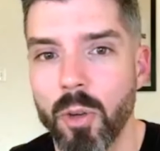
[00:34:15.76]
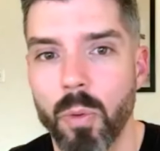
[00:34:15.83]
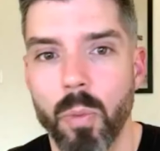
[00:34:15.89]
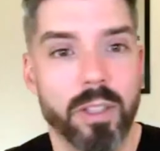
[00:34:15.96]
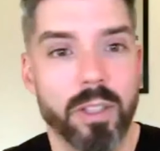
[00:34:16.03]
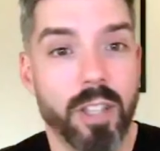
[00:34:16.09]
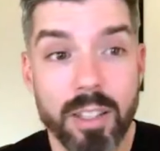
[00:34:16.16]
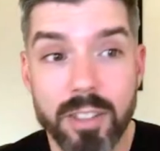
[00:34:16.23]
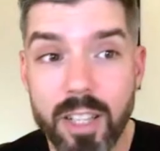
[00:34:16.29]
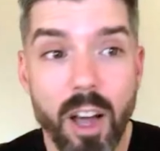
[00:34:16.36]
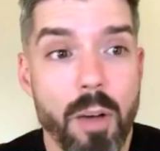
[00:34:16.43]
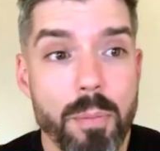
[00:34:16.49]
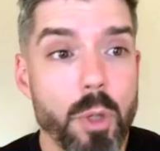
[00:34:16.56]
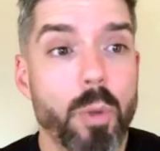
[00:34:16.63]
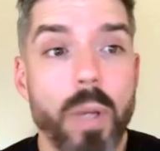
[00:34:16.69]
When thoughts
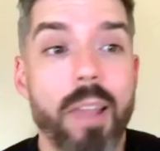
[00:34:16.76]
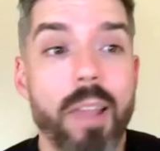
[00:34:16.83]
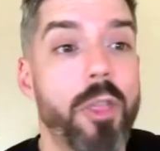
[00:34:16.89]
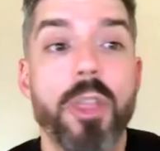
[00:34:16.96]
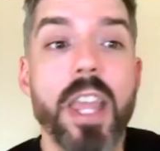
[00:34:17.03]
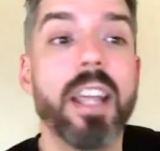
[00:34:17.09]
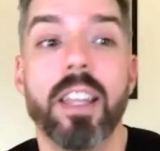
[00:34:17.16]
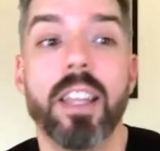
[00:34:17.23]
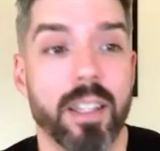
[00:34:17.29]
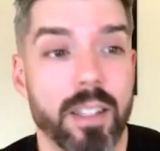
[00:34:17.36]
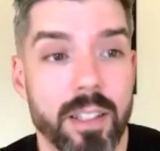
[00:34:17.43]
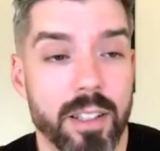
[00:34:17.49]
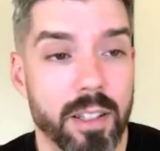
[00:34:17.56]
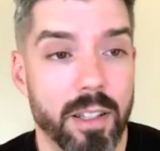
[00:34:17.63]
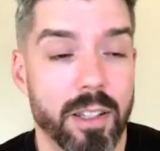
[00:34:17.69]
come, you can't think
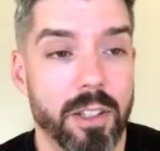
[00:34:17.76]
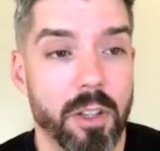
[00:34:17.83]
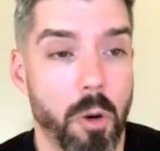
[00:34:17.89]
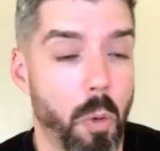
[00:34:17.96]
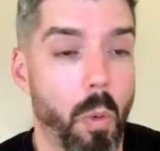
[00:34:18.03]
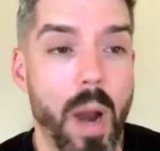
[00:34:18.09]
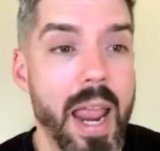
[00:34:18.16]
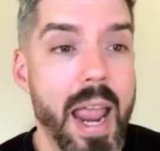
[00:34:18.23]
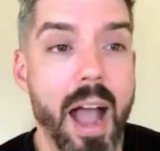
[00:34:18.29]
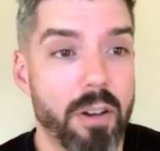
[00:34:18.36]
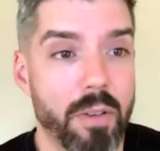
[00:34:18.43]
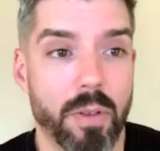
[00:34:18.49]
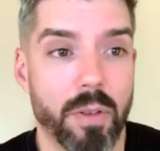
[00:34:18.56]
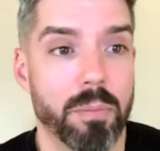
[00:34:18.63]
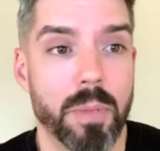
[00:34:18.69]
your way
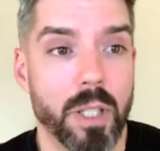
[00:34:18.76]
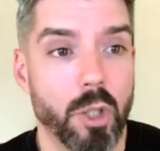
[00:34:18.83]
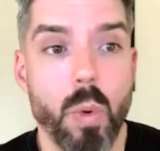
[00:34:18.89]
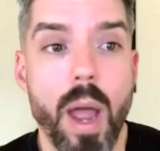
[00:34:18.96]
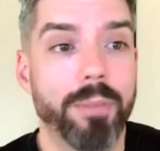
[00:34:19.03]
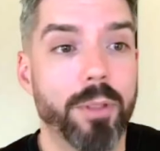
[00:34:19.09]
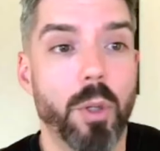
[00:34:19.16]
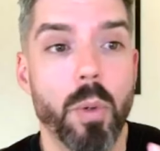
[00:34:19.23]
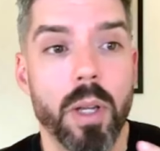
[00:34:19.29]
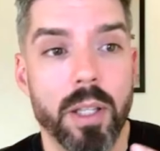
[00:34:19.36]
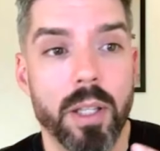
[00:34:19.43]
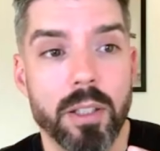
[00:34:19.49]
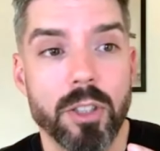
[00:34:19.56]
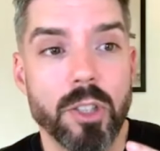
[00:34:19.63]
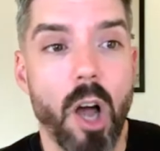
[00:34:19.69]
out of them. You have to
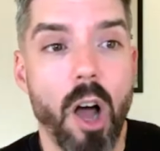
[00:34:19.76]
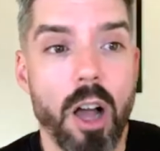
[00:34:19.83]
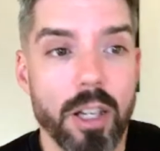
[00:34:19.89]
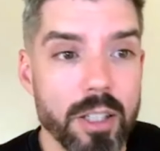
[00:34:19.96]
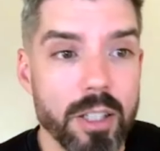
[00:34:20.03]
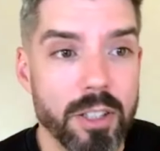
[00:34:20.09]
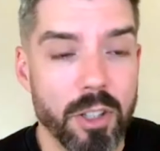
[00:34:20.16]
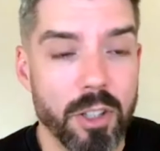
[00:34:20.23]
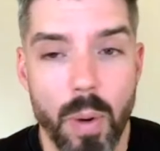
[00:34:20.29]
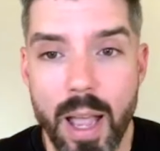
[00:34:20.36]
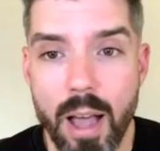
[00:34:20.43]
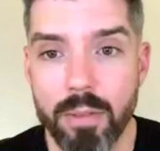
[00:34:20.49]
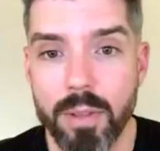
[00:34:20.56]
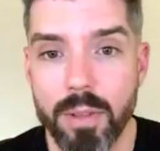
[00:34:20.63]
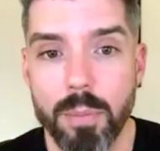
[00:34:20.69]
talk your way
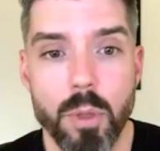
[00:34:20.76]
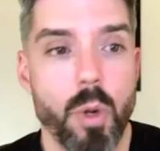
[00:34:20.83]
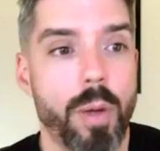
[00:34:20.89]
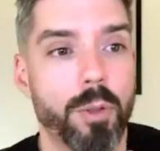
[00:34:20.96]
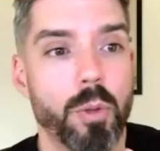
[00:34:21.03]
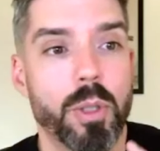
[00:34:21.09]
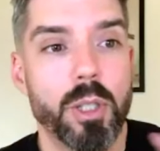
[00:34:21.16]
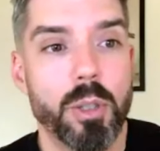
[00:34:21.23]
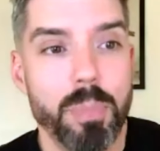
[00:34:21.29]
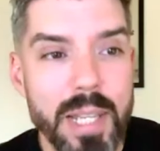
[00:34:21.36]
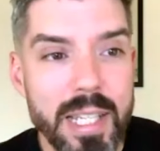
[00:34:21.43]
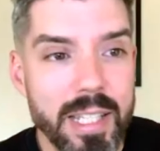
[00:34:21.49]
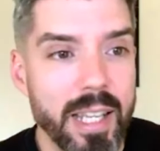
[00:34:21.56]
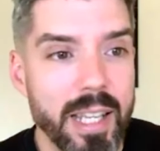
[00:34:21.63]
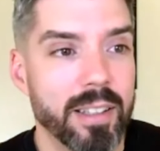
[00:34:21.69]
out of them. You have to
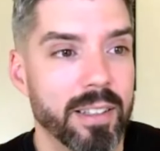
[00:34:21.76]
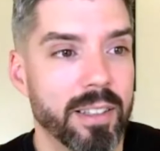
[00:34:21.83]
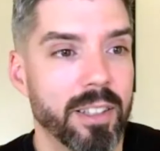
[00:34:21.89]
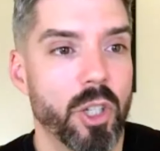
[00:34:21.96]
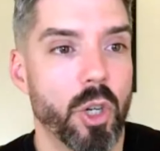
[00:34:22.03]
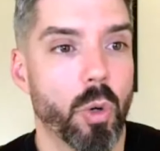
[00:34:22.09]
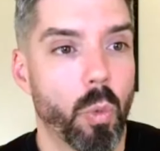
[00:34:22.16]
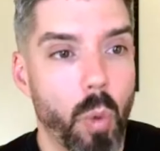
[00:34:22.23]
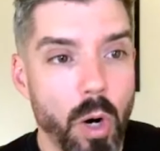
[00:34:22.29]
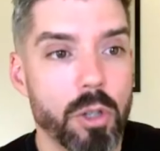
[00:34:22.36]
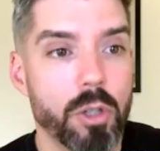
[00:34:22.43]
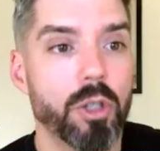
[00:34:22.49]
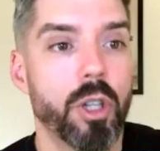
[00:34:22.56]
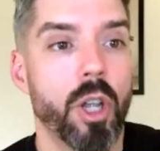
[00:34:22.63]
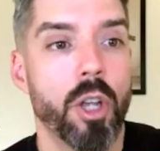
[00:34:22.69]
speak it. Your
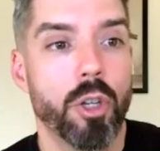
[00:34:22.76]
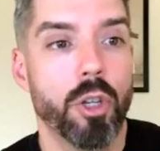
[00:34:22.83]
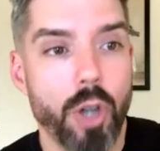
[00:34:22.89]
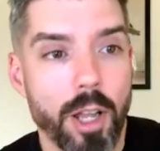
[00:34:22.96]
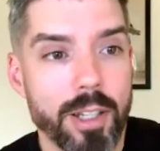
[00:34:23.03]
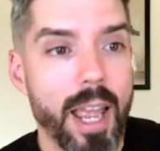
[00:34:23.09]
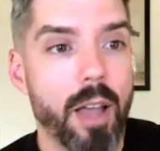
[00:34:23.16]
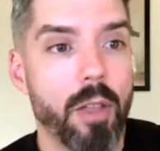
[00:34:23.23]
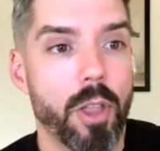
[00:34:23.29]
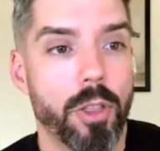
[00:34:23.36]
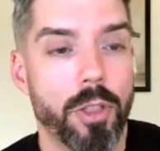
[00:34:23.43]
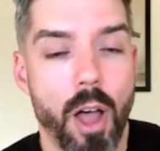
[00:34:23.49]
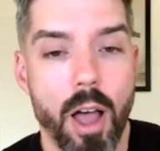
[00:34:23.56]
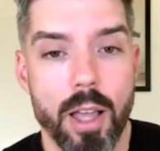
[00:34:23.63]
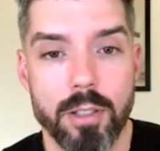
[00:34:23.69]
words shut down the
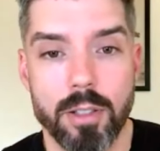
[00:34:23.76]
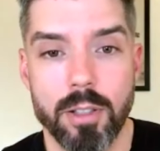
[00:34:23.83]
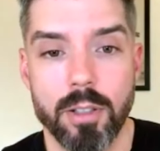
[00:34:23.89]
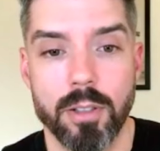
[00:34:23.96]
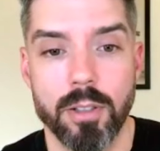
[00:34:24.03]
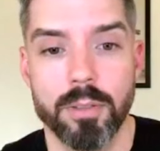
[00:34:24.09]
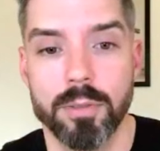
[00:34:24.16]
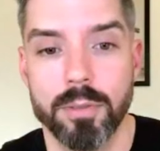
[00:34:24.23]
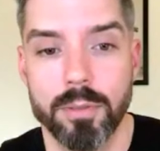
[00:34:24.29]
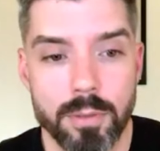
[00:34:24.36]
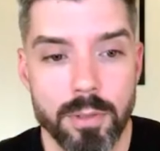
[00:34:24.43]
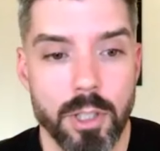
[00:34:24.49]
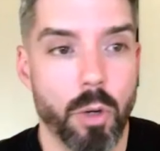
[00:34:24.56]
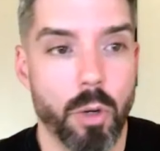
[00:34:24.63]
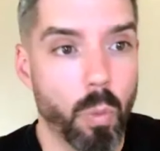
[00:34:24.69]
thoughts.
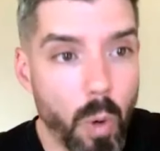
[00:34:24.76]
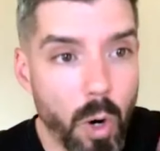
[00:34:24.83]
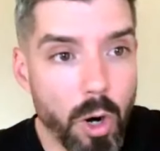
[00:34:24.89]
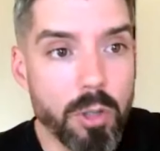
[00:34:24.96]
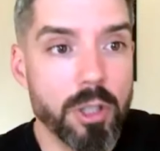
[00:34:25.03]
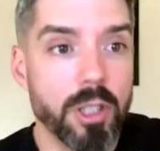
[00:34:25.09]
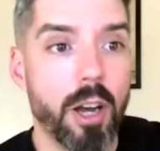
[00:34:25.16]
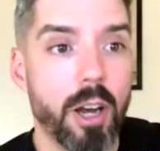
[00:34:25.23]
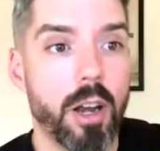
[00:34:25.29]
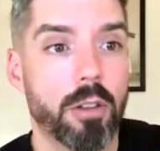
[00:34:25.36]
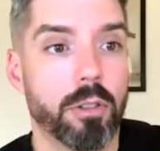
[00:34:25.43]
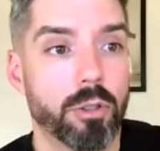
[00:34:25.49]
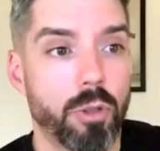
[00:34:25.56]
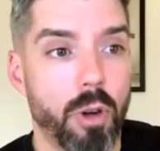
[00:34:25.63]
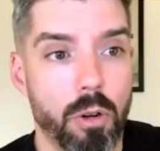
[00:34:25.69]
Your words tear down
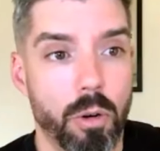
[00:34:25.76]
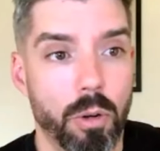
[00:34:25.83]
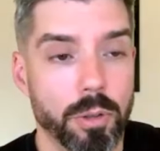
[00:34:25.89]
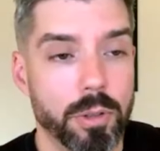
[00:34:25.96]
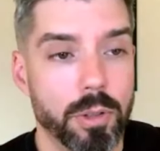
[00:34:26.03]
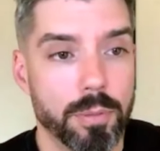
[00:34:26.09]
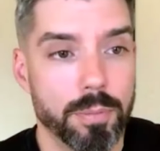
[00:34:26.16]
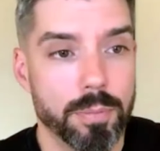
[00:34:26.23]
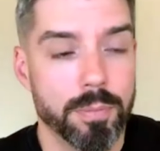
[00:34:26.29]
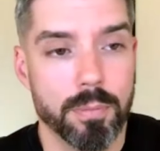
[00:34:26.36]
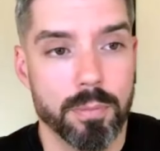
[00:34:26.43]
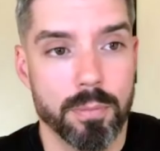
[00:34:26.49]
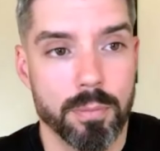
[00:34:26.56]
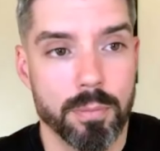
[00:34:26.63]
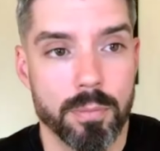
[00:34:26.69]
the strongholds.
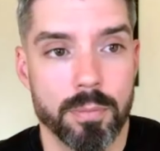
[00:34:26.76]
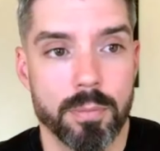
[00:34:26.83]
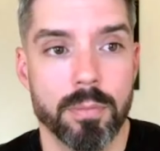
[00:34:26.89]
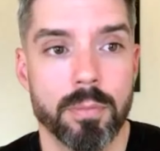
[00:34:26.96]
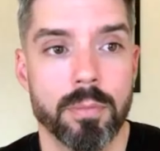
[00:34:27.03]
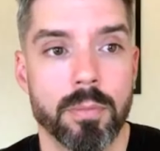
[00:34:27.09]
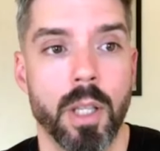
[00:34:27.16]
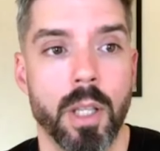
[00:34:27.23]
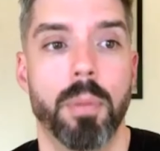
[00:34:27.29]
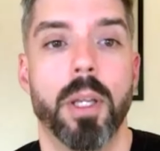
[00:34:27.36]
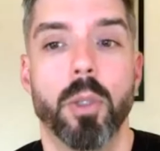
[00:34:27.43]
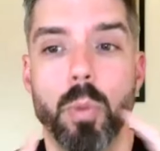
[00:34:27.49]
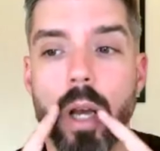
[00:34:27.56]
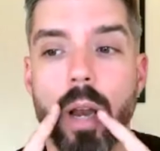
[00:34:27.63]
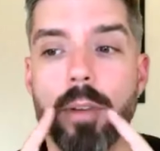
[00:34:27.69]

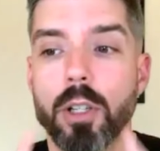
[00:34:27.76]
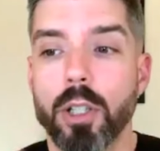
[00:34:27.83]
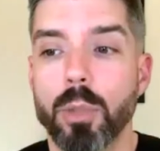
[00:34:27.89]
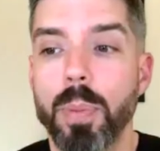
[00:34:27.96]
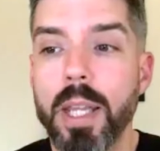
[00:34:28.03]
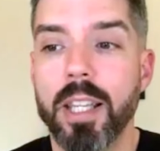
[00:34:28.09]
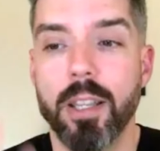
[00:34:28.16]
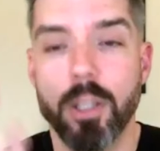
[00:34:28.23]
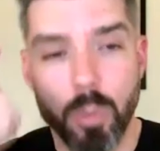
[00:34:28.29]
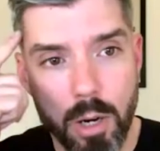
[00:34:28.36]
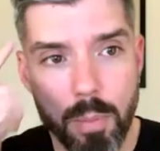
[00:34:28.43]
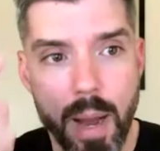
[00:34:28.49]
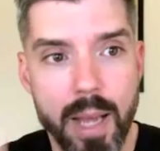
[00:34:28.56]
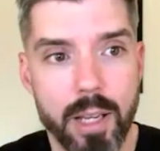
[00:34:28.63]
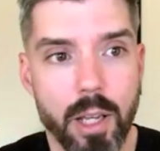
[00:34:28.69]
Because whatever you're speaking is where
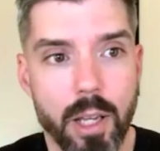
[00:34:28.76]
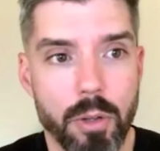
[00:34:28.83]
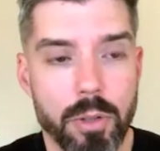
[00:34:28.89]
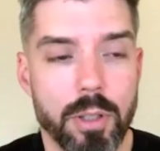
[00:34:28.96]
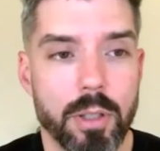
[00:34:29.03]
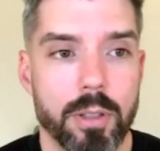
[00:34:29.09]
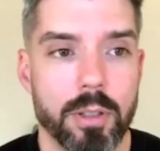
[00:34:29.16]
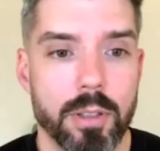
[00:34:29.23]
your mind goes.